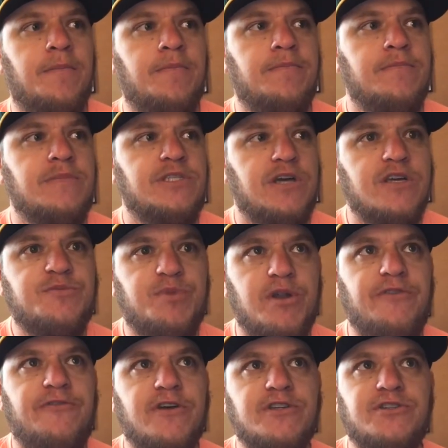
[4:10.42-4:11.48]
So I was
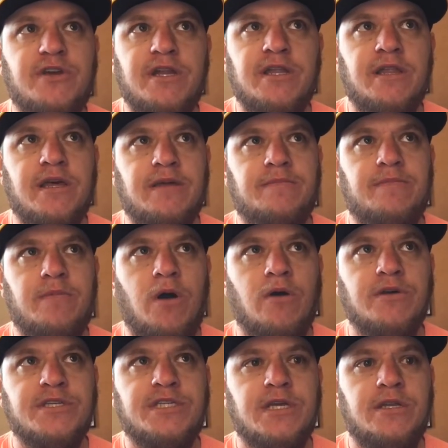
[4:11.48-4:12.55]
pretty frustrated. Like,
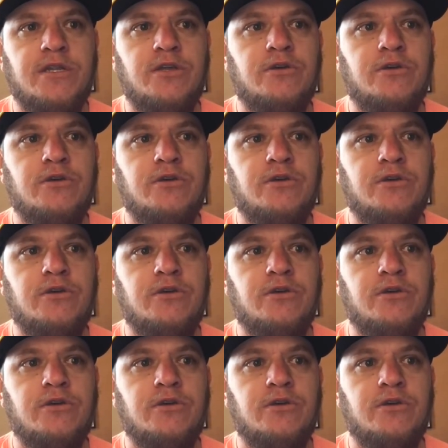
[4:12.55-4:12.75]
all of a sudden